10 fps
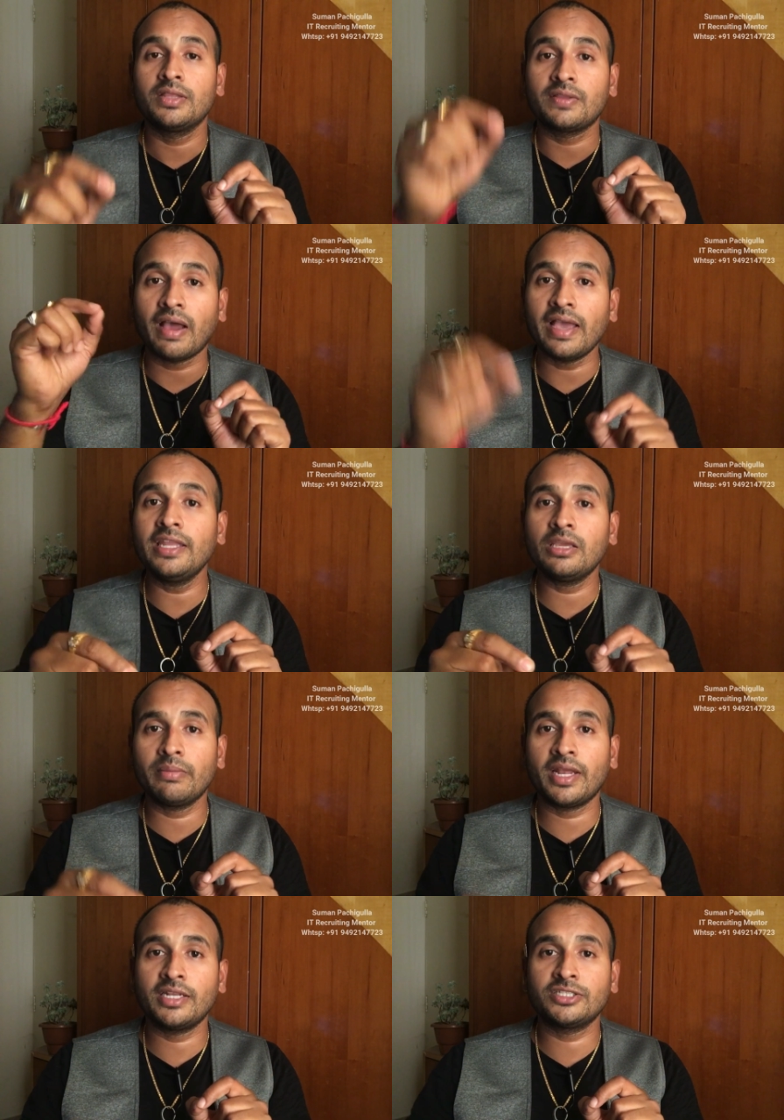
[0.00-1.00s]
the hiring
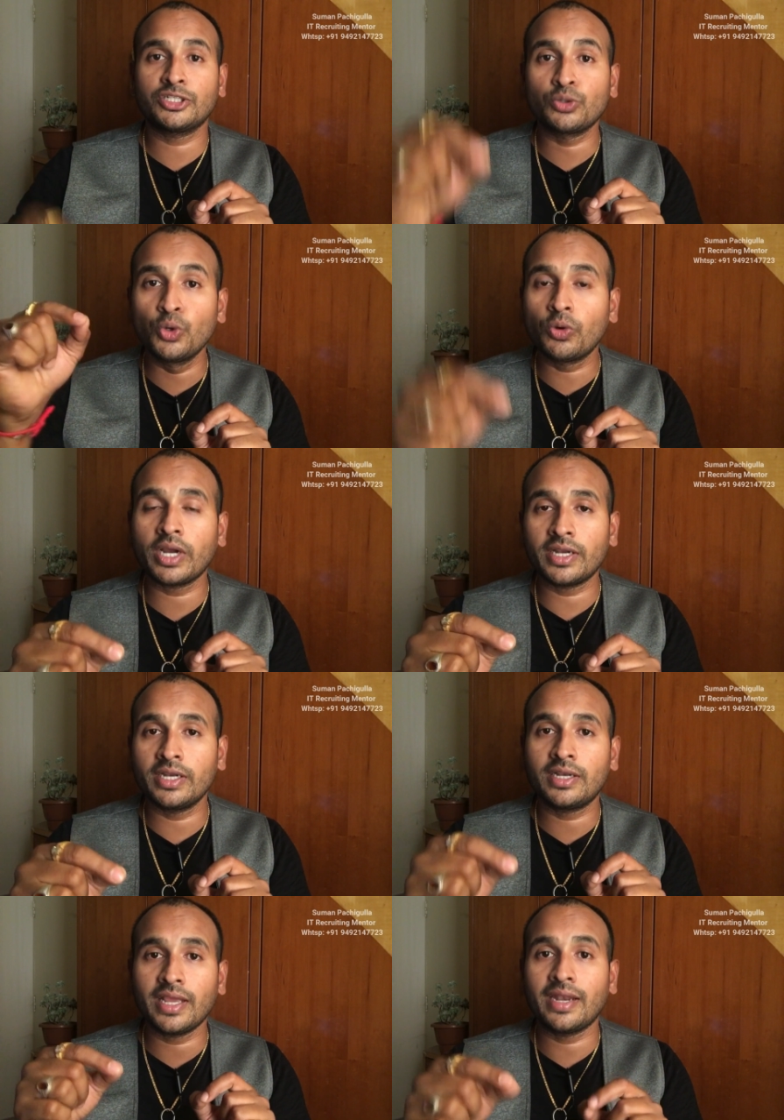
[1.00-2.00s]
manager to look at
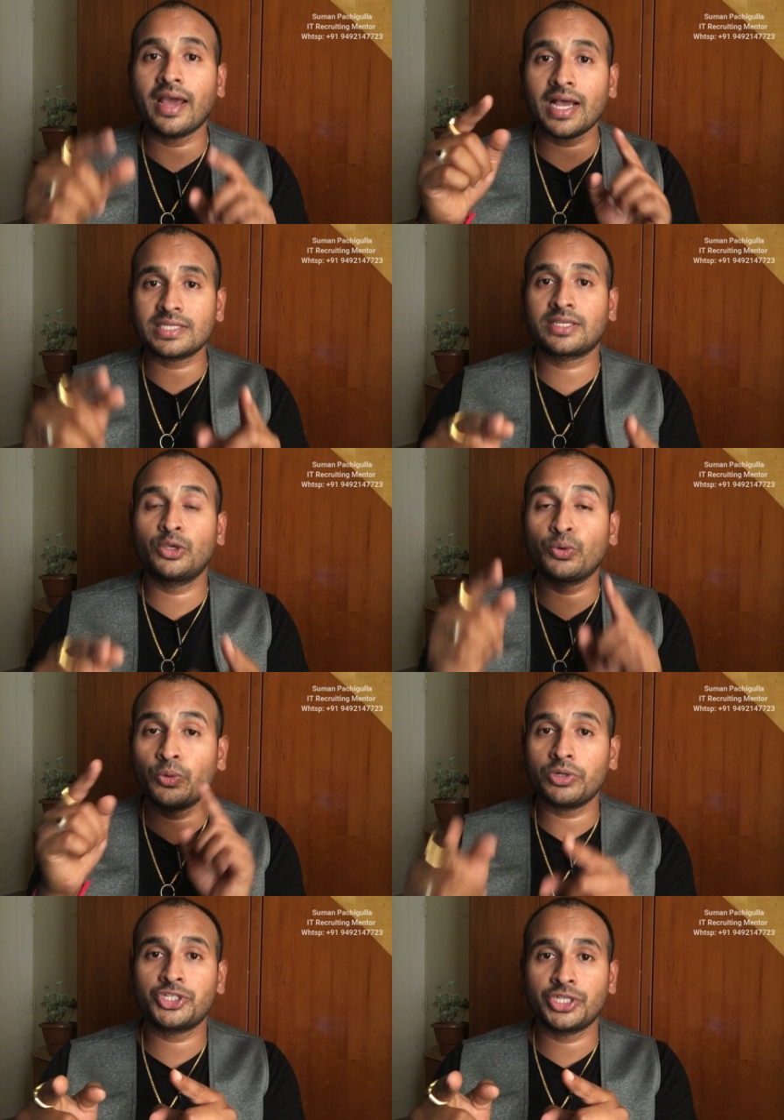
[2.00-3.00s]
it and ask you
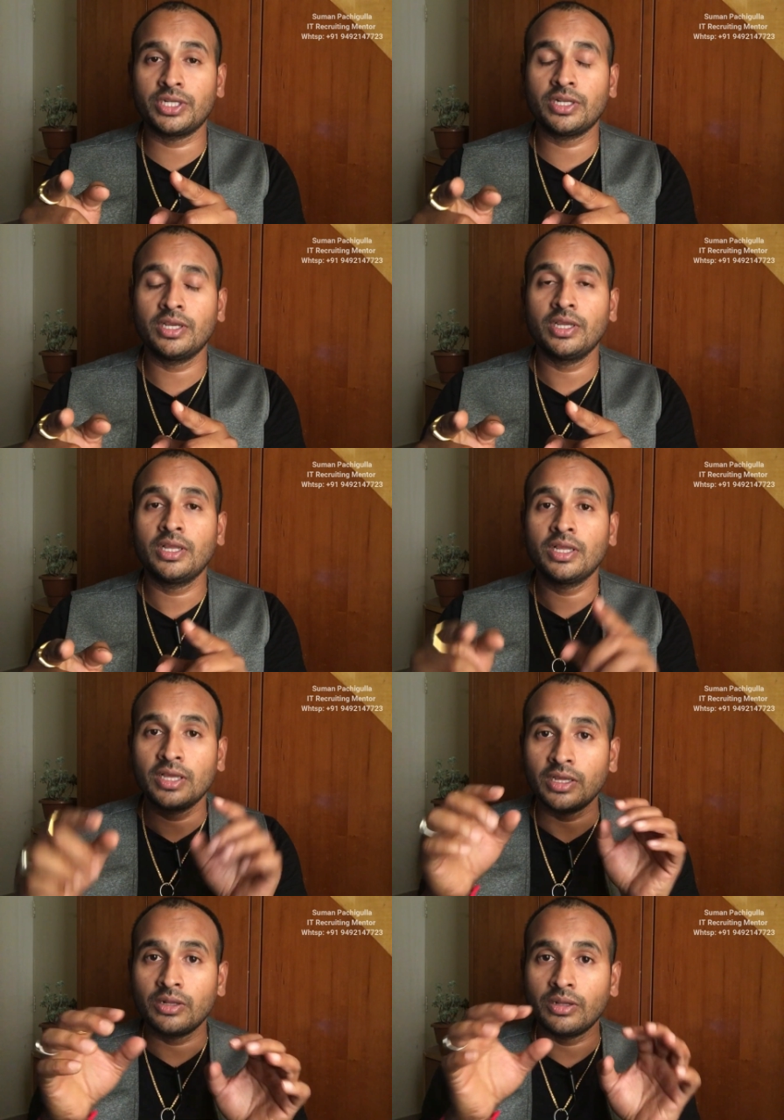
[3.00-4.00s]
question
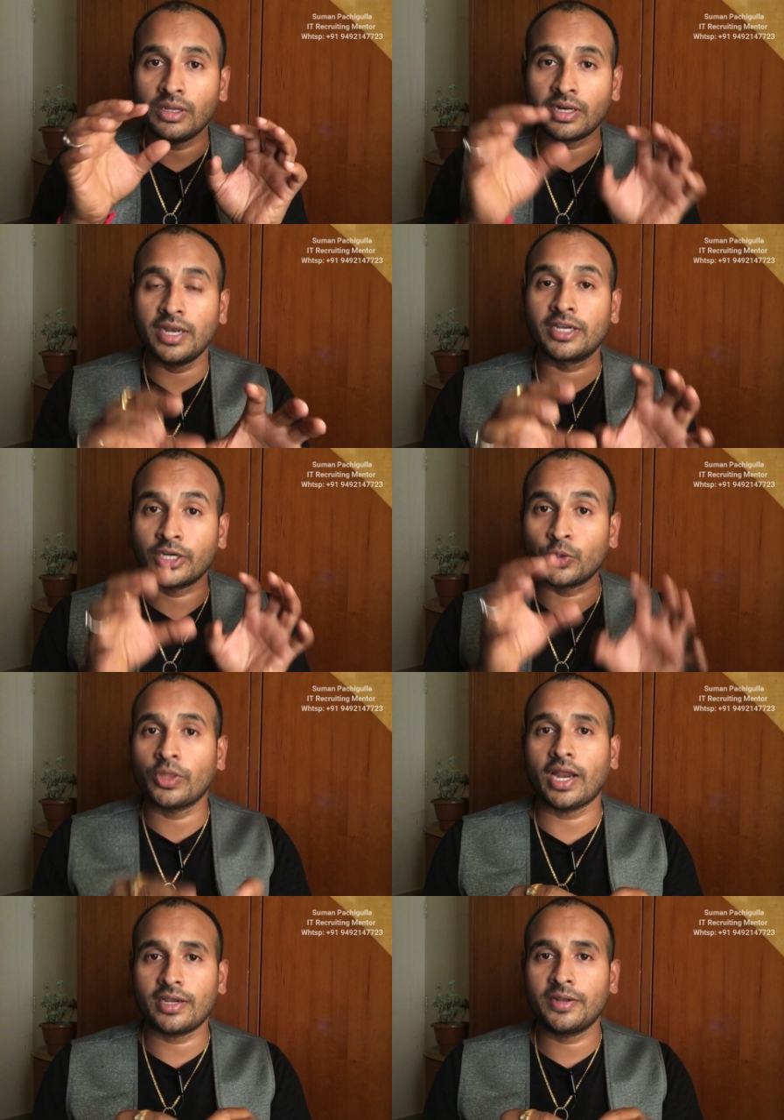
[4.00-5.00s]
related to
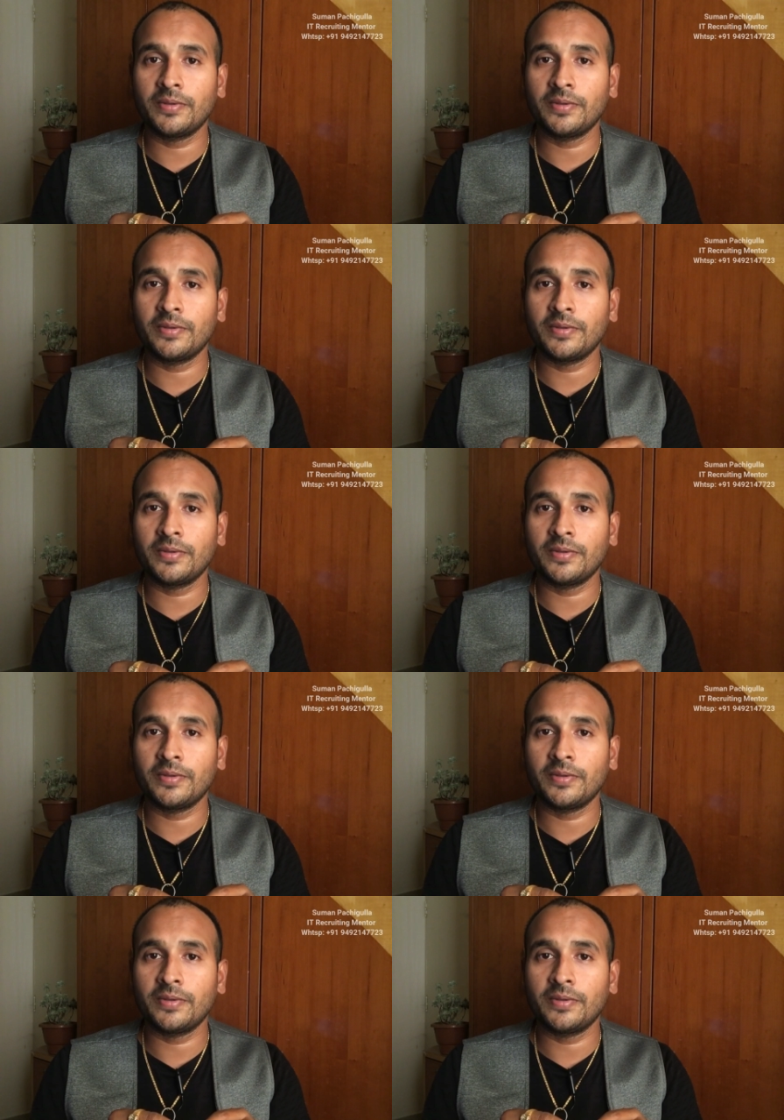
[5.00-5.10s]
that.